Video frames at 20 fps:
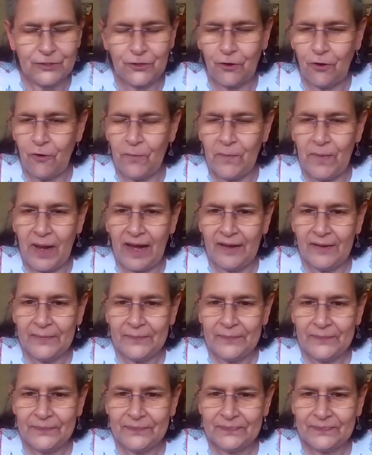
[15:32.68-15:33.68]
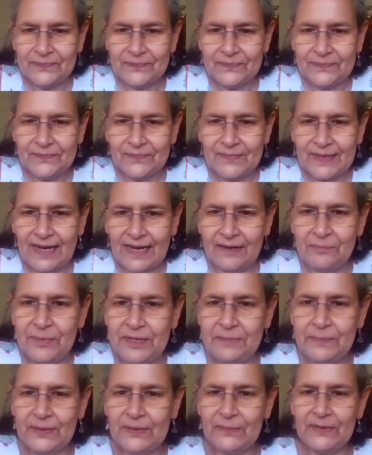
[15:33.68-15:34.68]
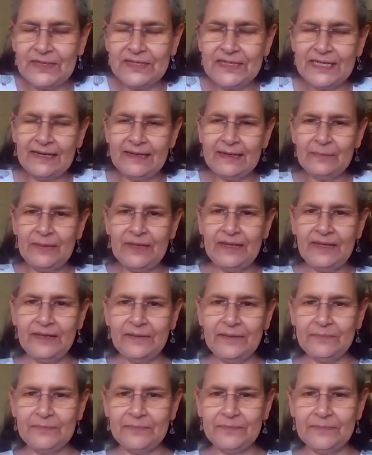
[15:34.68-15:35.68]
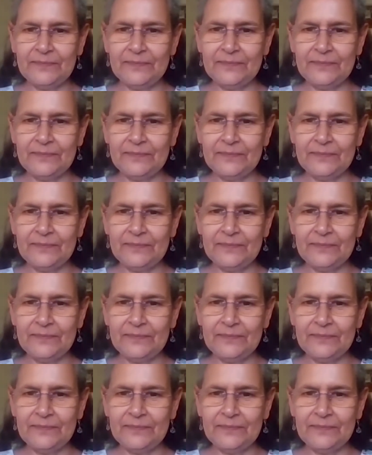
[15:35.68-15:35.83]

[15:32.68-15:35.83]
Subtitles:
trauma, and people were telling me,